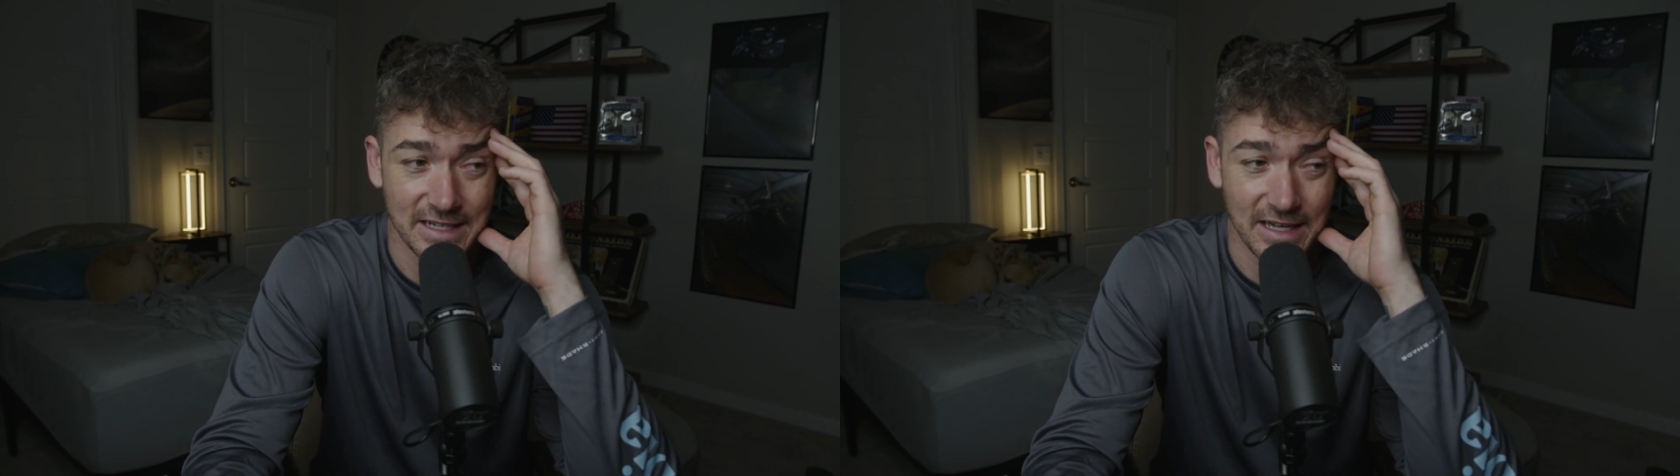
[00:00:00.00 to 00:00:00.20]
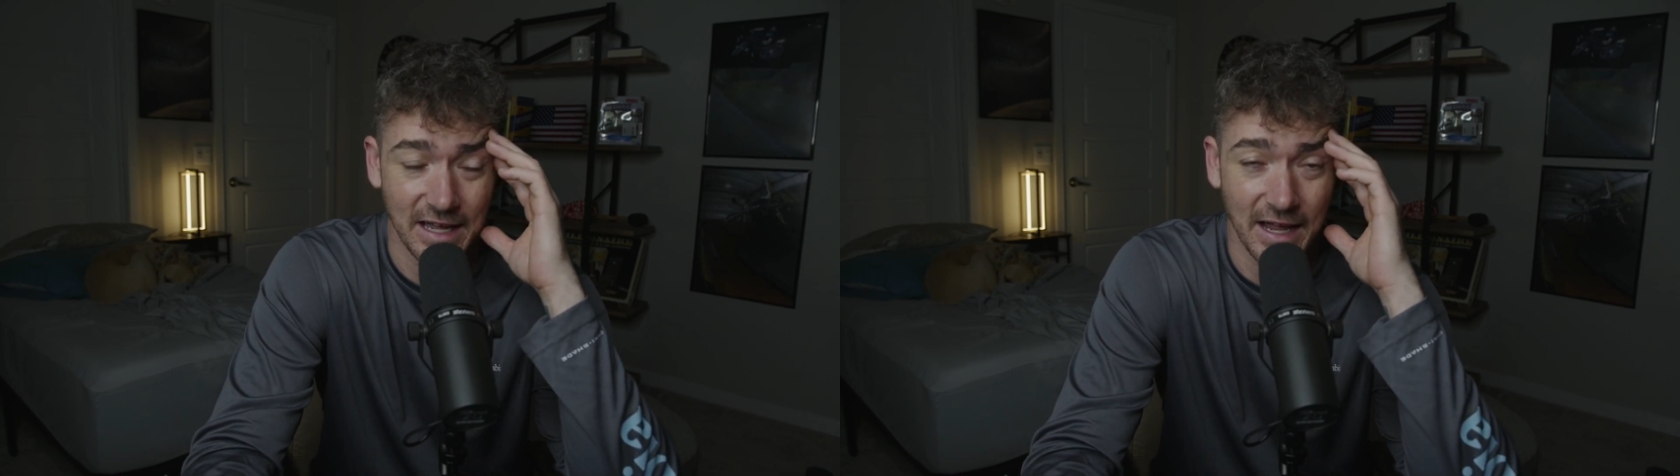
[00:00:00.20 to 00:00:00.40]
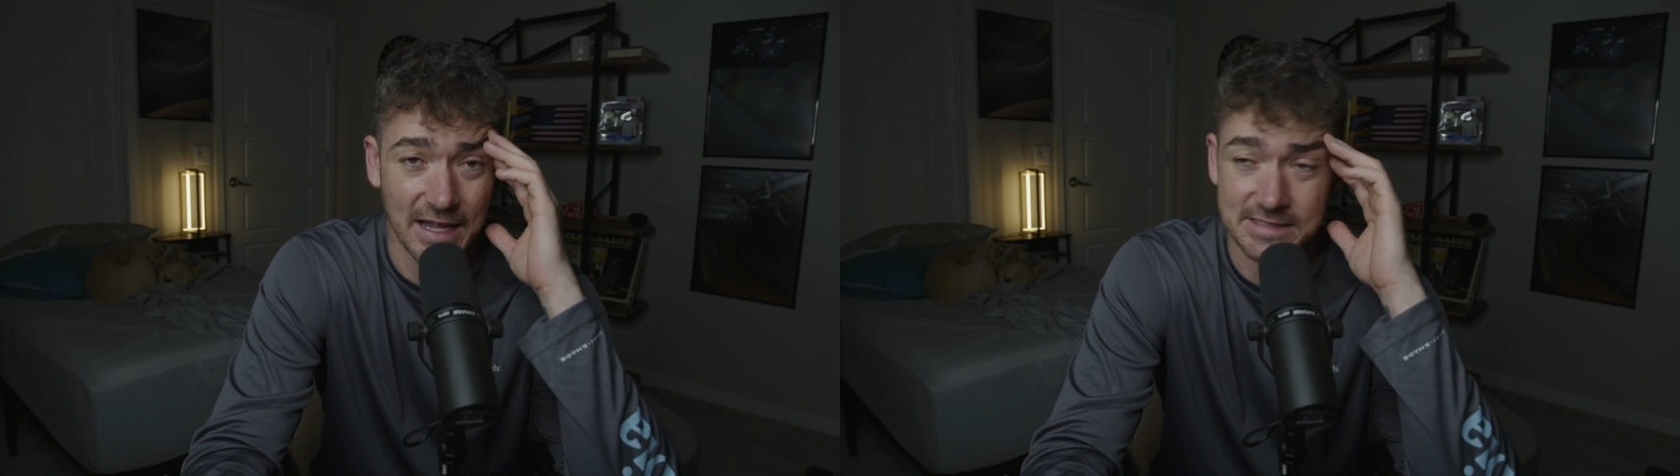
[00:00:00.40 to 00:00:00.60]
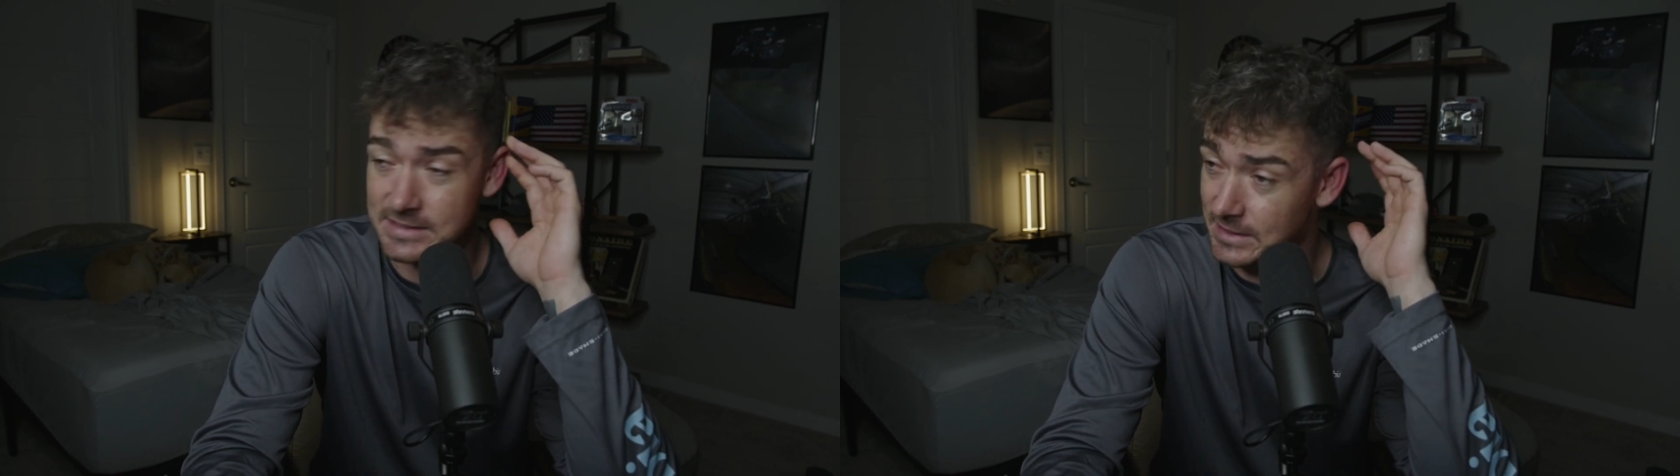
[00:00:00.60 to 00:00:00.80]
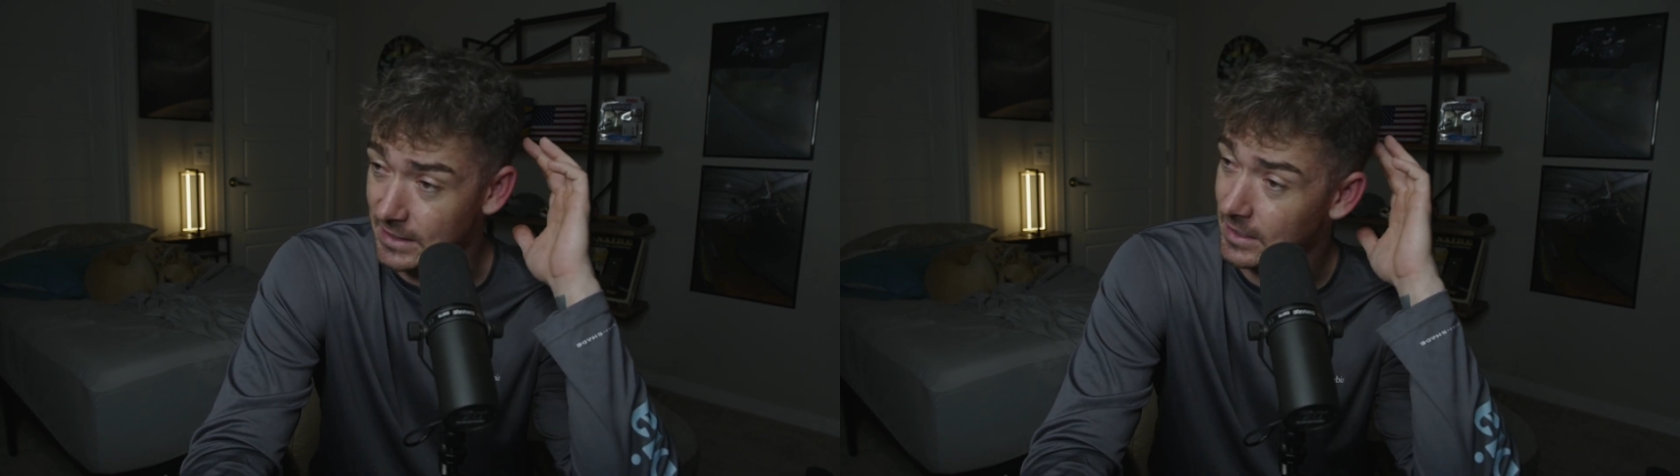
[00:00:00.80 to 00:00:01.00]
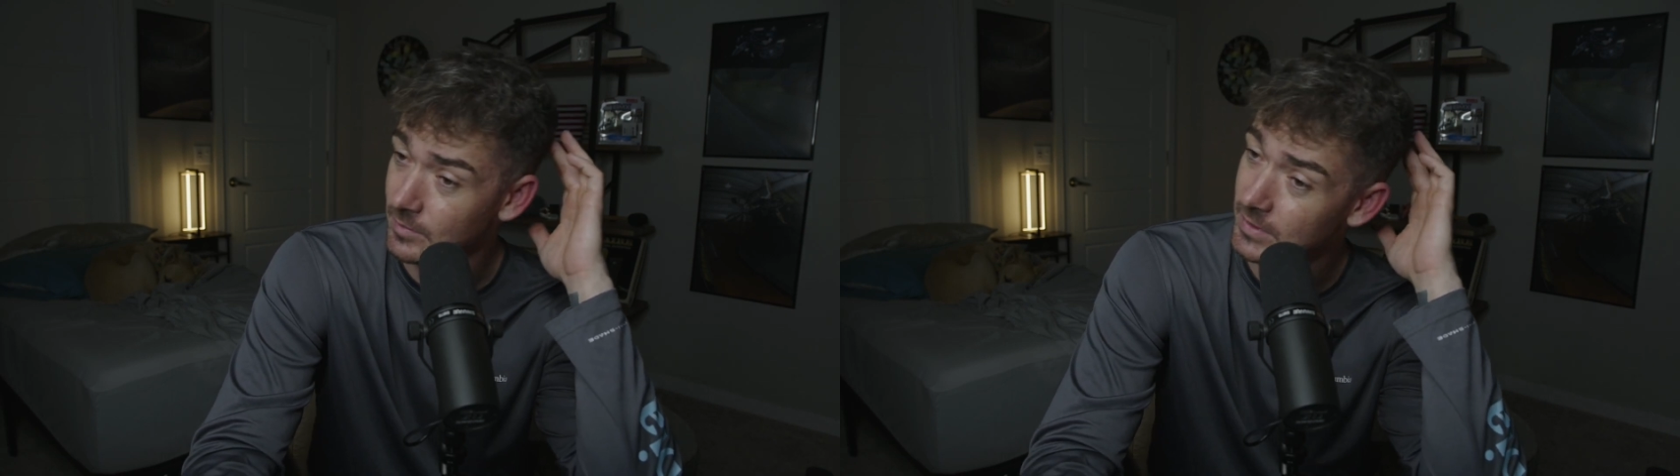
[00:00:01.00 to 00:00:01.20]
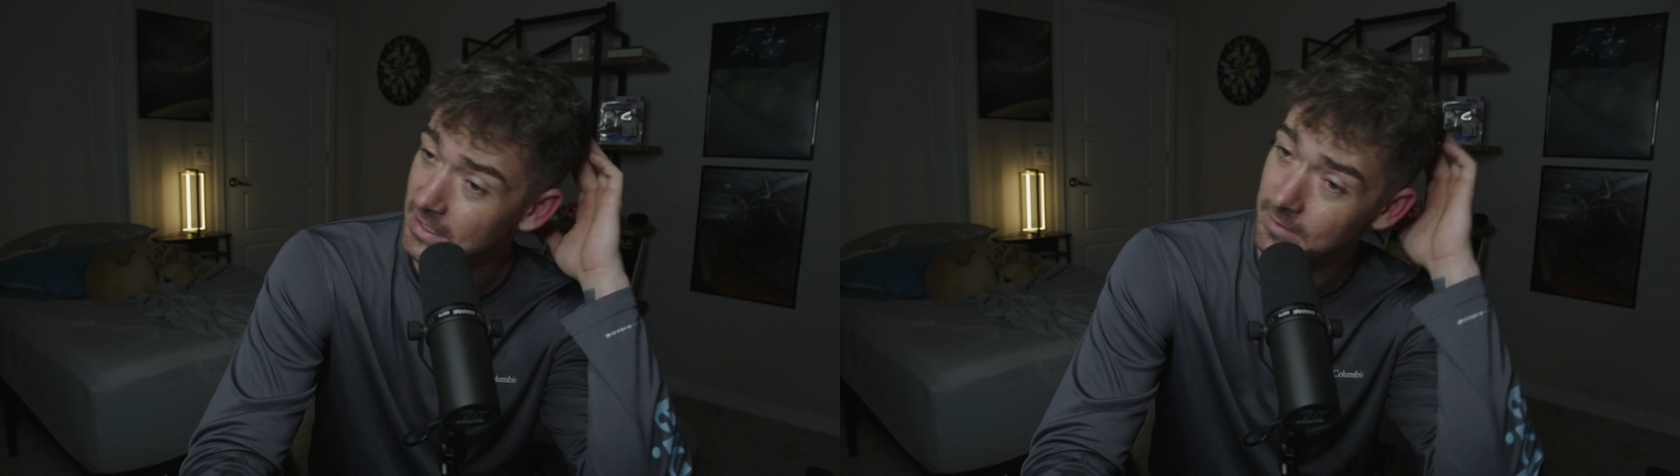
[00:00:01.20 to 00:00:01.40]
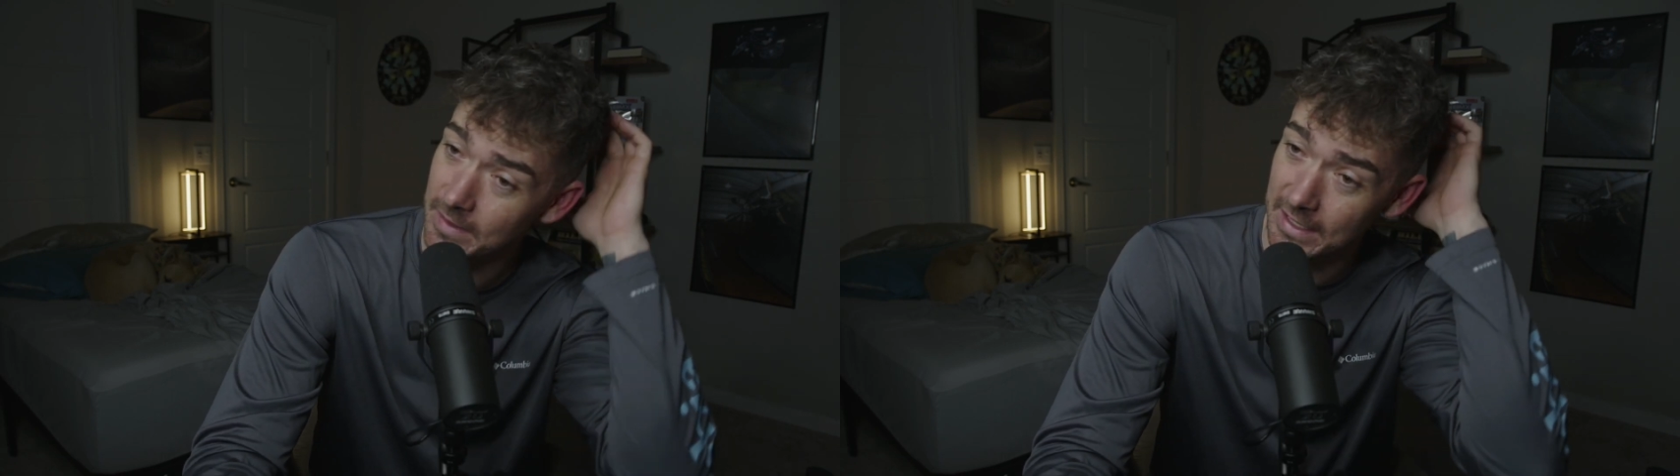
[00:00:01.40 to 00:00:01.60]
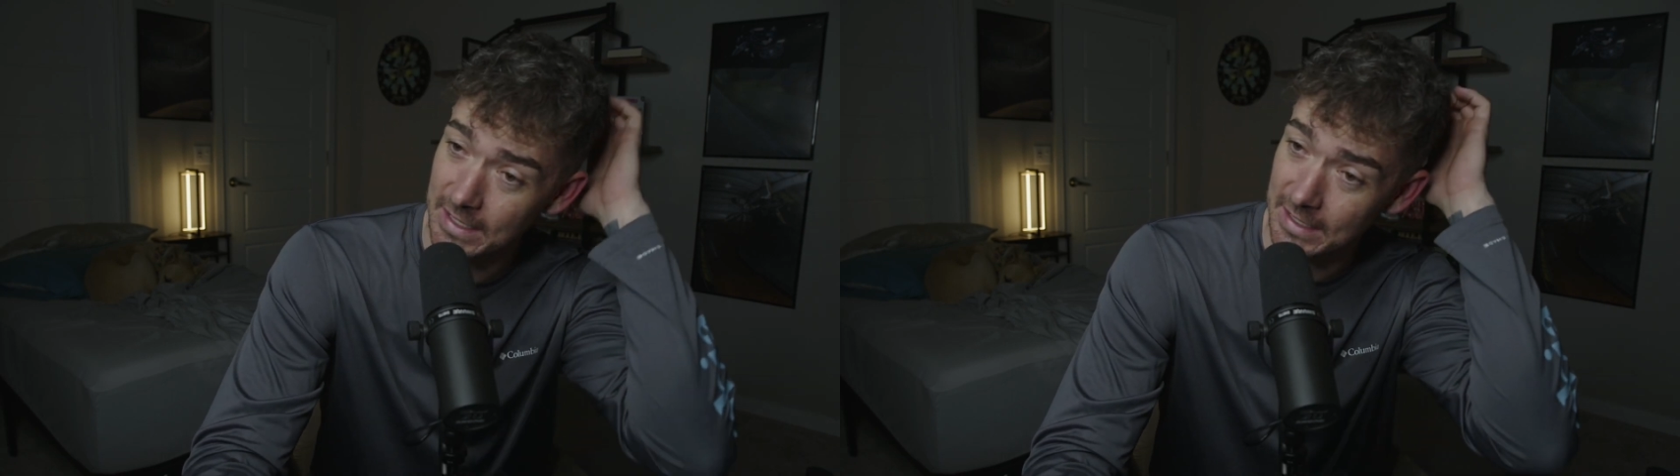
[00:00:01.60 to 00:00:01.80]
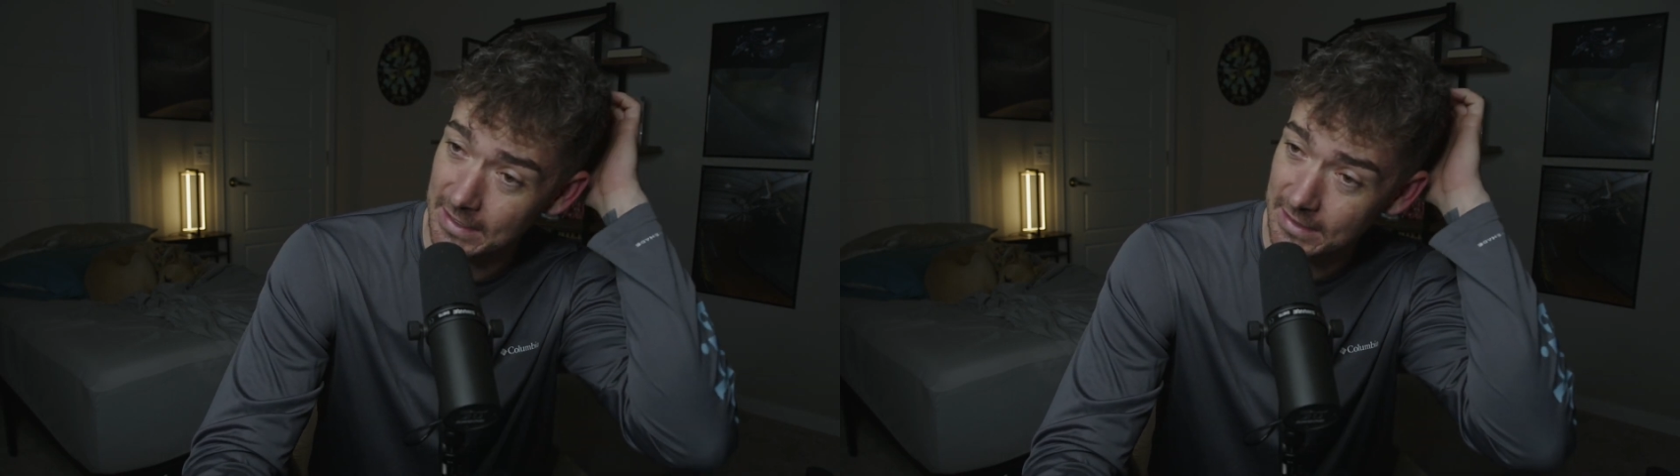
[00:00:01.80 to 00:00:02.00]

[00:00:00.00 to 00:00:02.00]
I asked the company, I'm like, hey,